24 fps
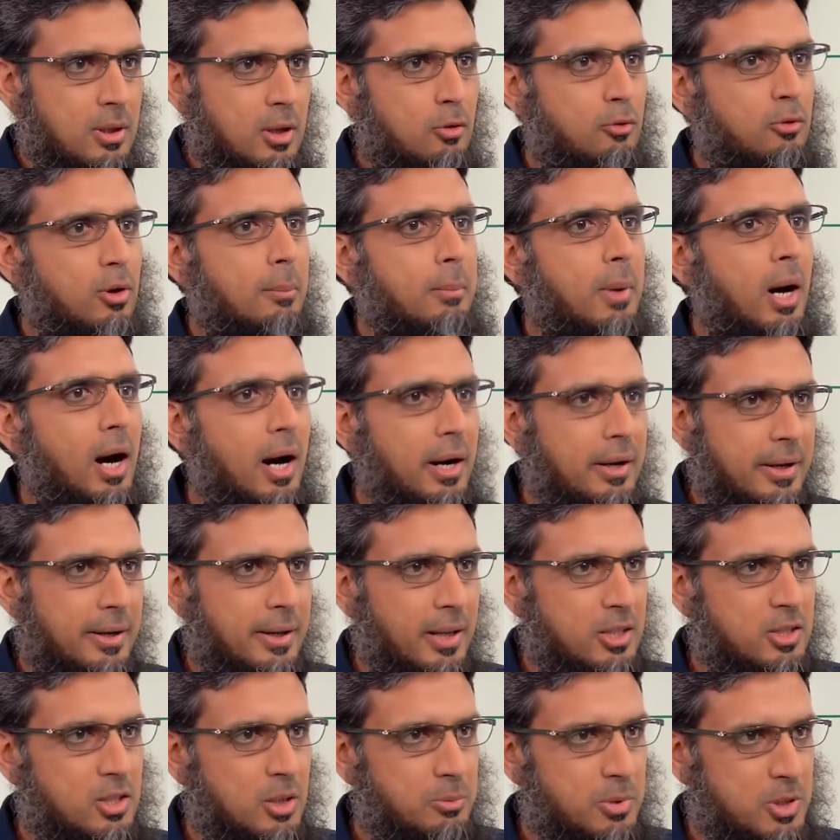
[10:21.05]
from
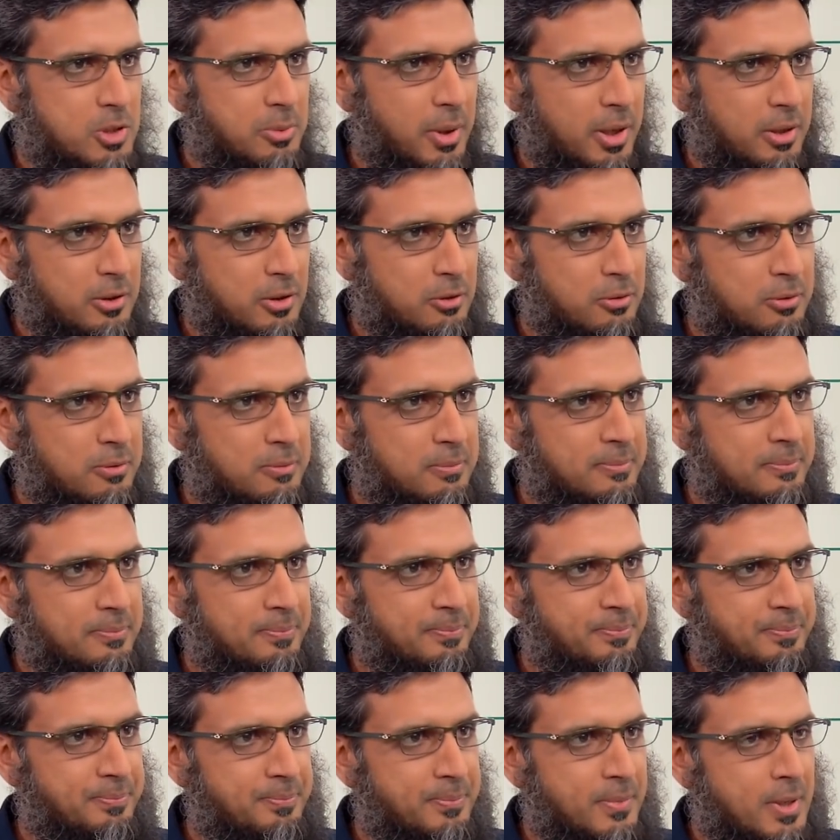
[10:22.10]
architecture perspective.
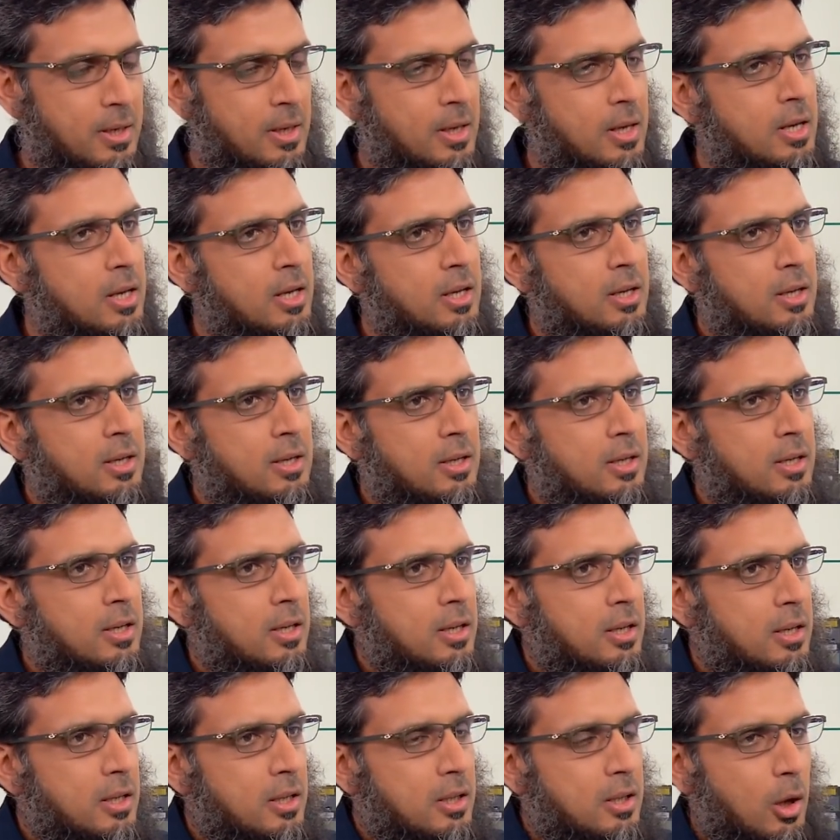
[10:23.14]
Right, okay.
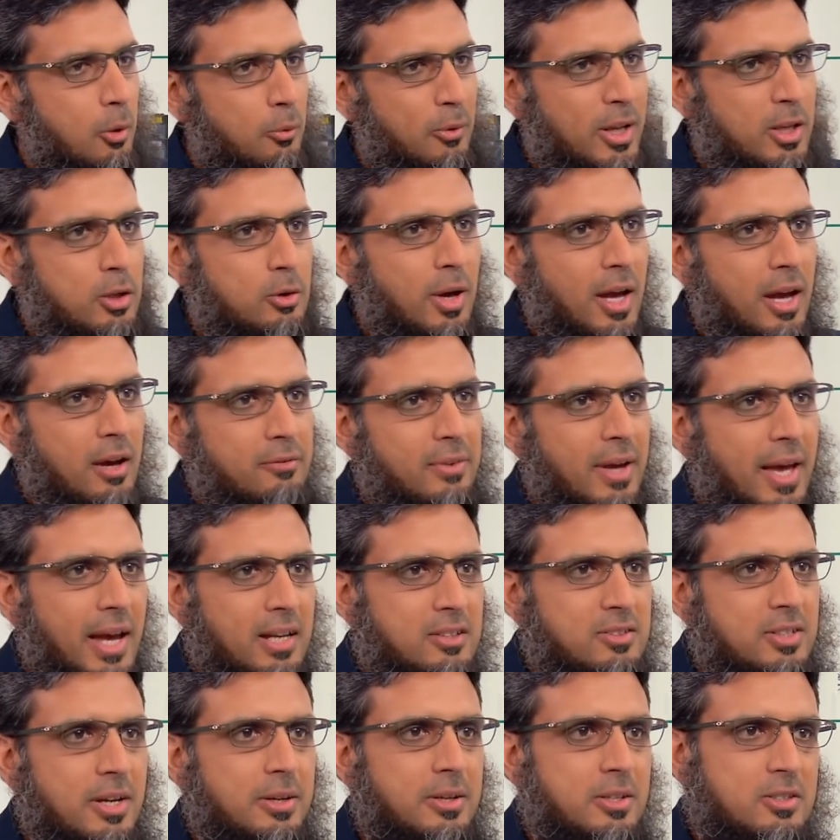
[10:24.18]
Now, when you have
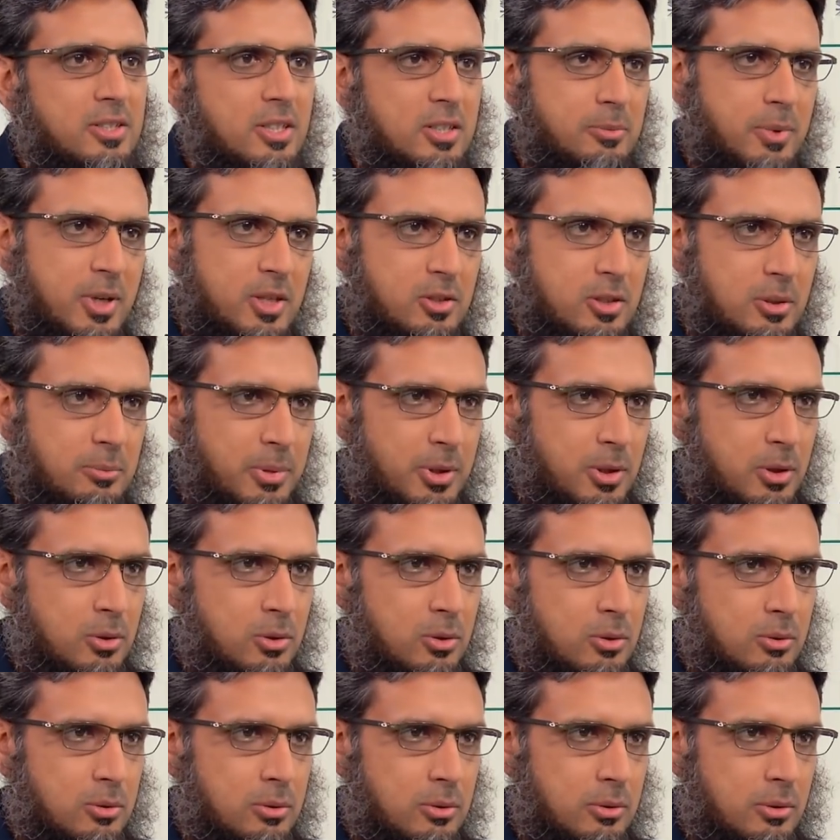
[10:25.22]
x86-based
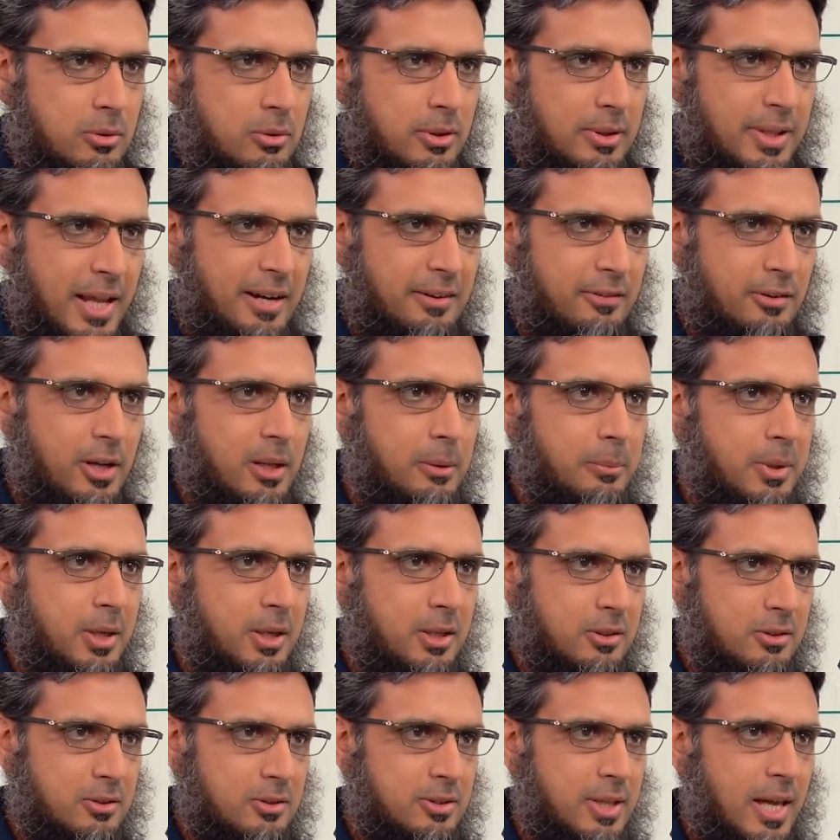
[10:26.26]
CPU, that really
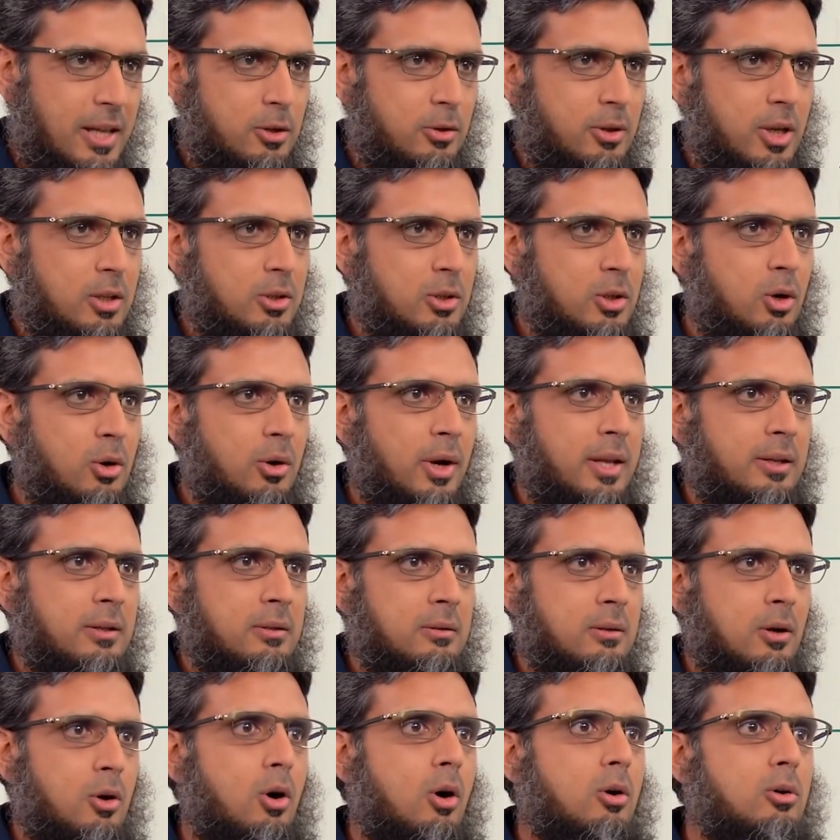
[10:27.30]
means that you can go
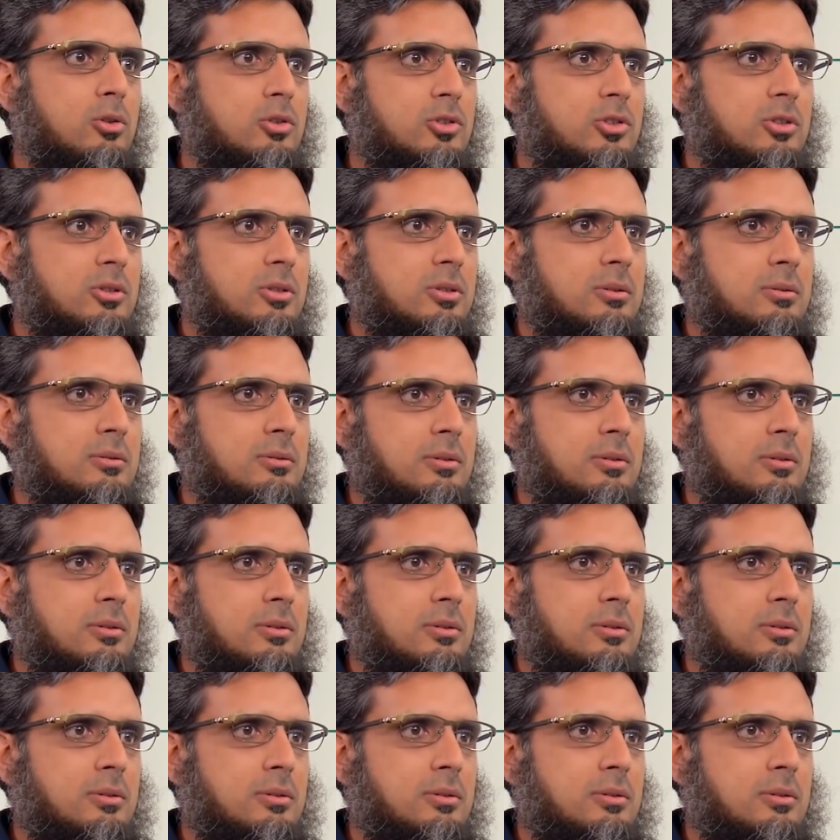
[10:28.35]
and host